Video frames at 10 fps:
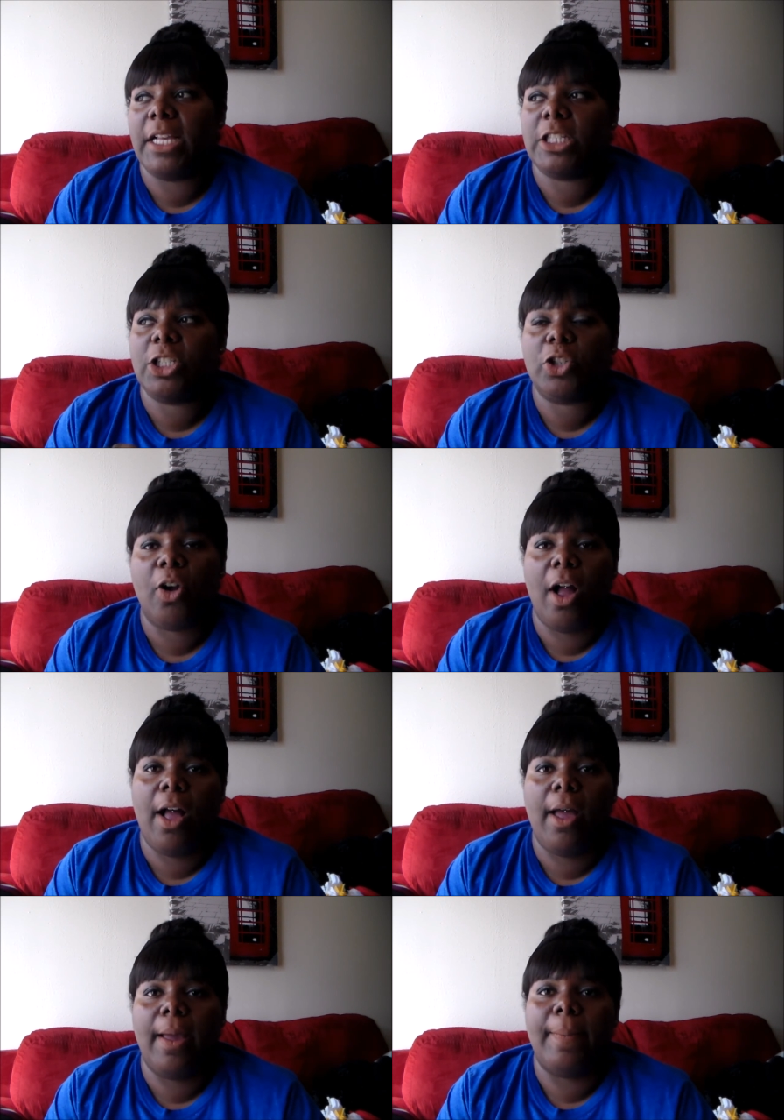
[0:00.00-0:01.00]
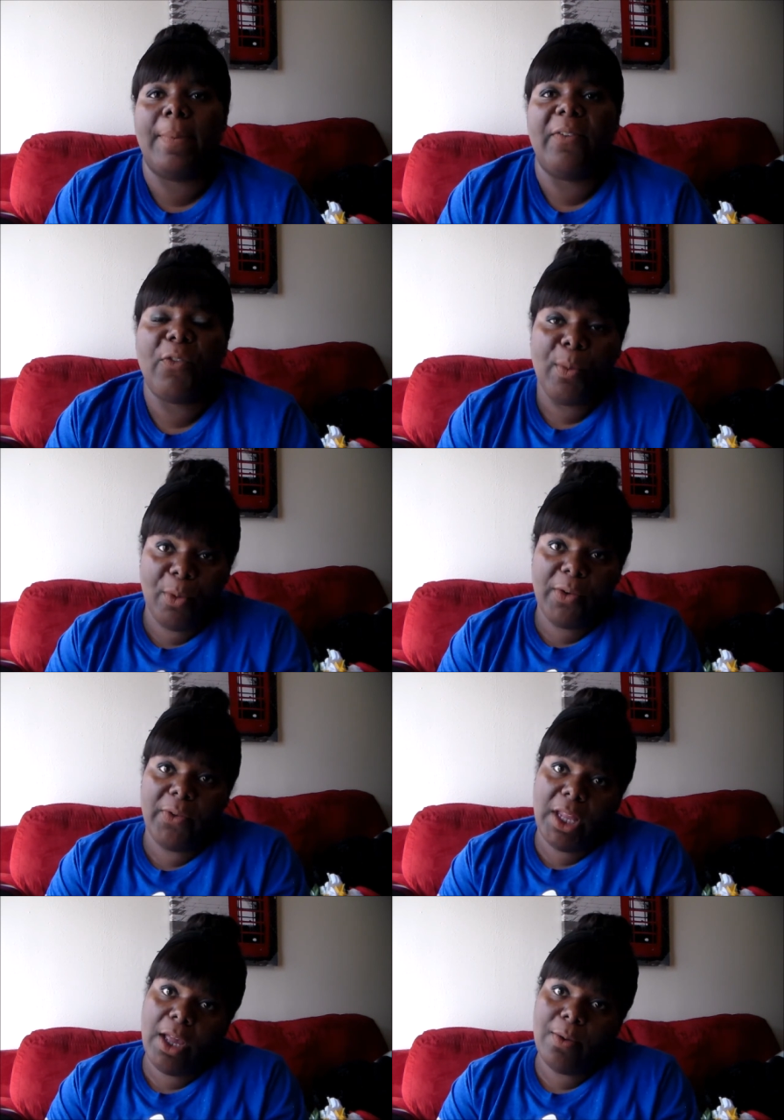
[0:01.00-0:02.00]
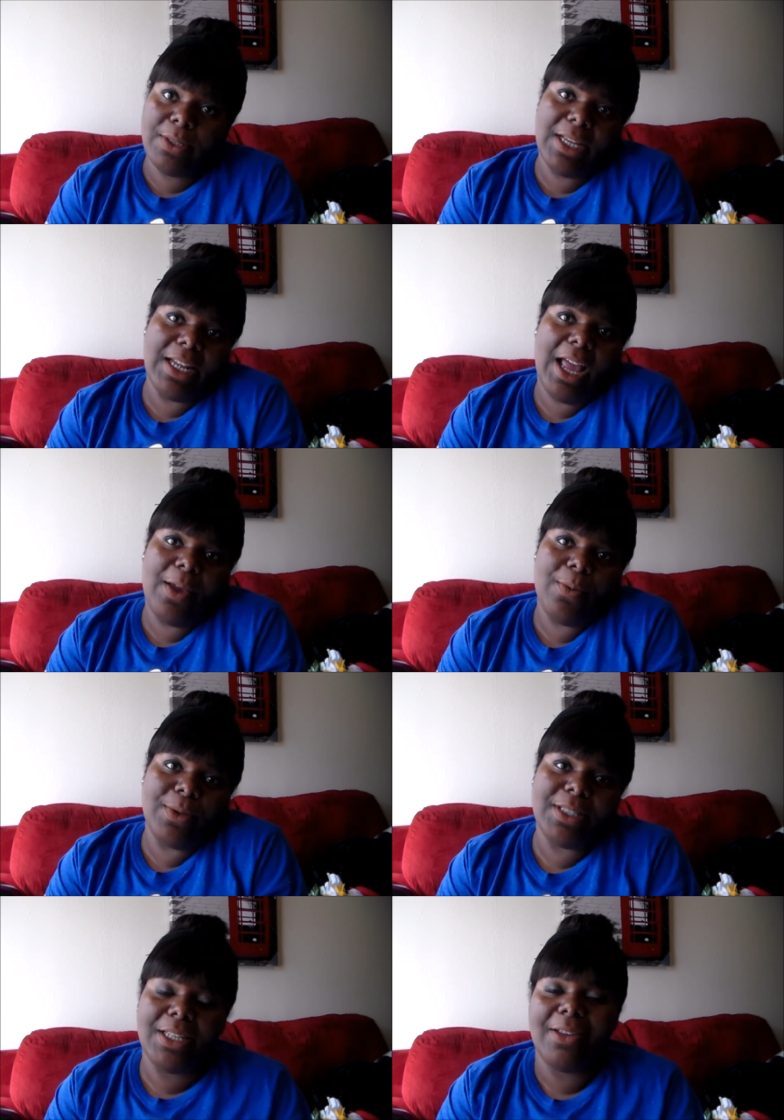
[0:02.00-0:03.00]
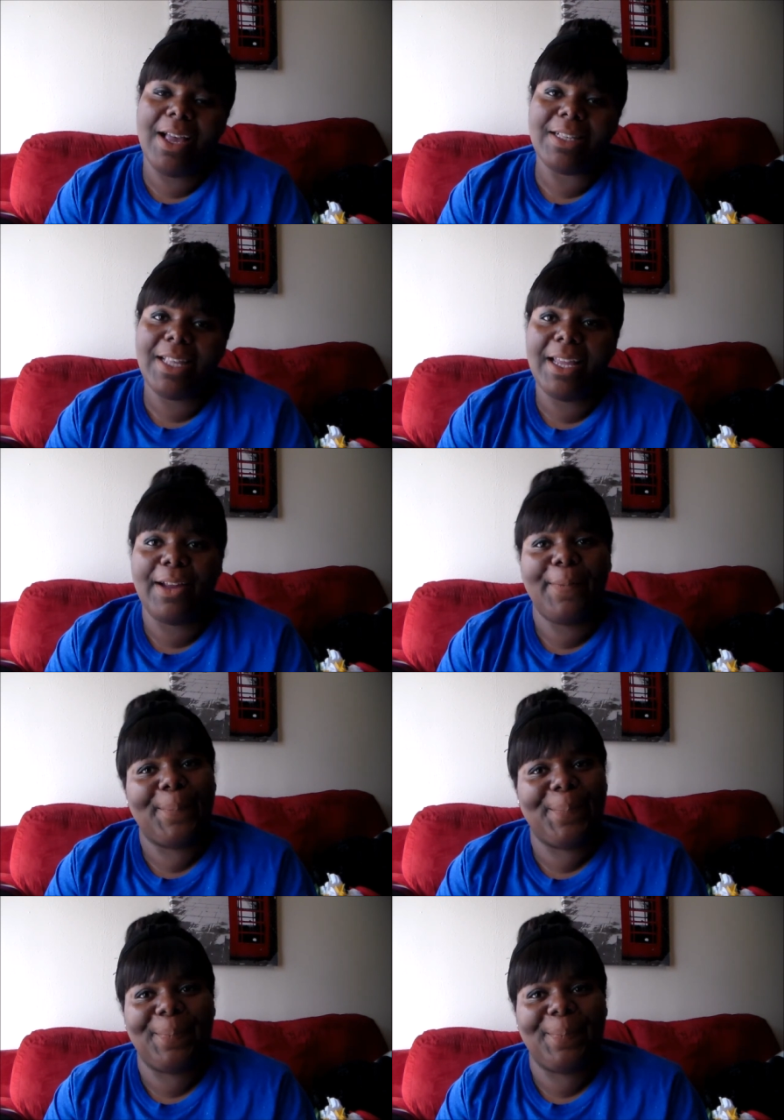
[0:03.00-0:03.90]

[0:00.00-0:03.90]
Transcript: and subscribe for more videos. And I will see you guys later.